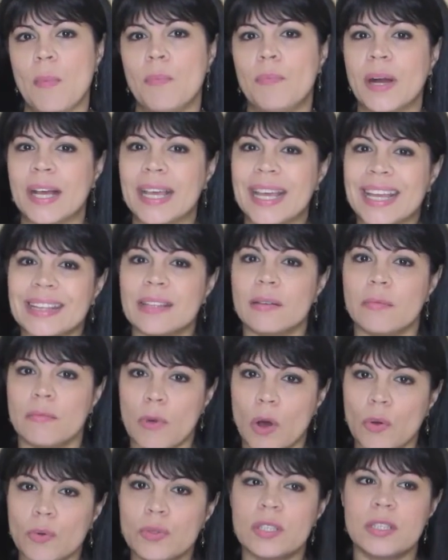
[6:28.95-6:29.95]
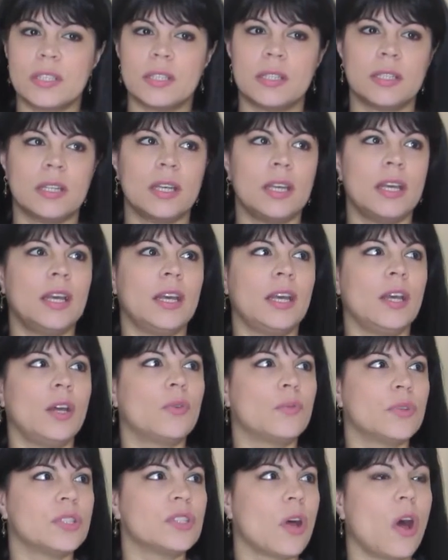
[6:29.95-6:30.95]
but get the most
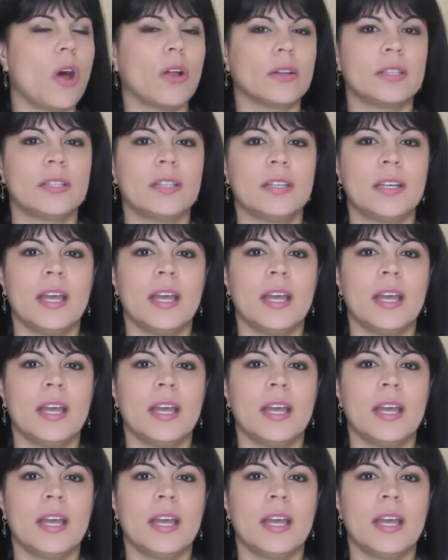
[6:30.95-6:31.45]
result.